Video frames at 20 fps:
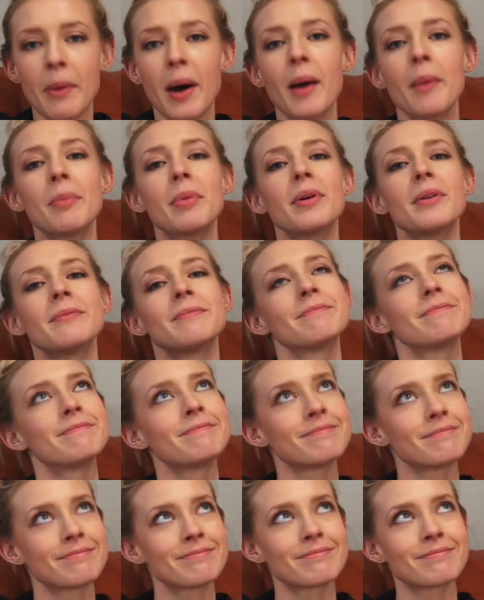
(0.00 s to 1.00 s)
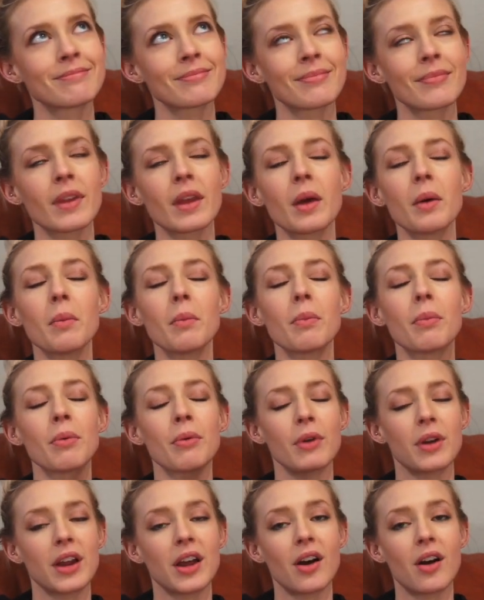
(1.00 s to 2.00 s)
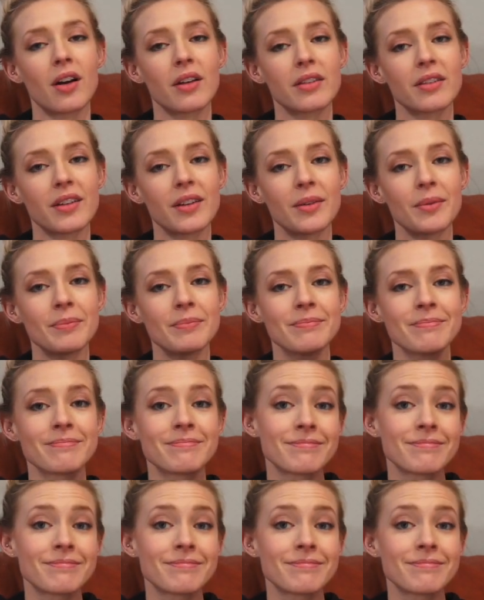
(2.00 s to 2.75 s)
up. Pretty awesome.